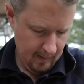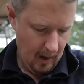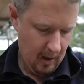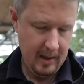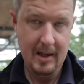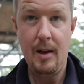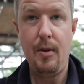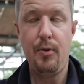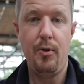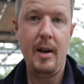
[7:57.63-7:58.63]

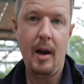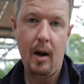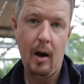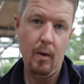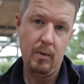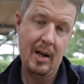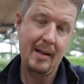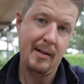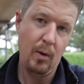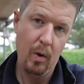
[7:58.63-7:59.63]
ID3
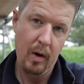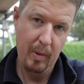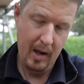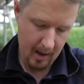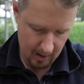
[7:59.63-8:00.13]
Tesla wannabe